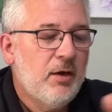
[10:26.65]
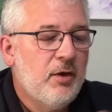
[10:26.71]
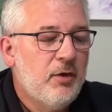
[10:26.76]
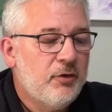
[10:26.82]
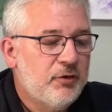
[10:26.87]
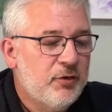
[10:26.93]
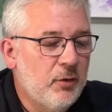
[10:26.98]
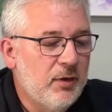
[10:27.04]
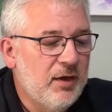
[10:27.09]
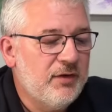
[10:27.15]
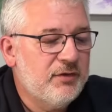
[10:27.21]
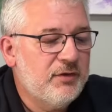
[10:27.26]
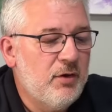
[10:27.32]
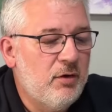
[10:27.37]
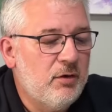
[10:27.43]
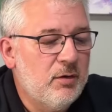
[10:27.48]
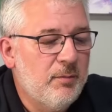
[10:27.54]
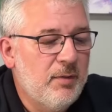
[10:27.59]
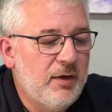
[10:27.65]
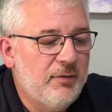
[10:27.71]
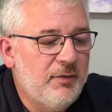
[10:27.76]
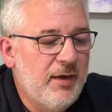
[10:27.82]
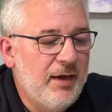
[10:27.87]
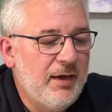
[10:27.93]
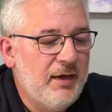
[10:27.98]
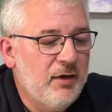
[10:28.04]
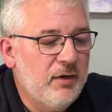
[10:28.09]
So let's talk about
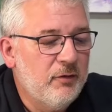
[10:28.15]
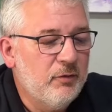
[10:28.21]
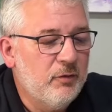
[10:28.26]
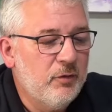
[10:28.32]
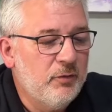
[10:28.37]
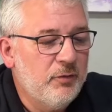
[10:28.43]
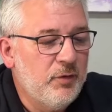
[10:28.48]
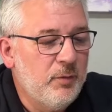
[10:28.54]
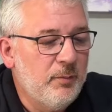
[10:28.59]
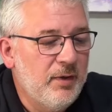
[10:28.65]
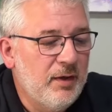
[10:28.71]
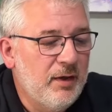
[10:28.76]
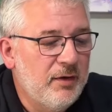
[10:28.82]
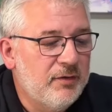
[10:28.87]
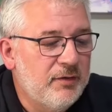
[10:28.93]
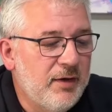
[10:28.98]
that here for a few minutes.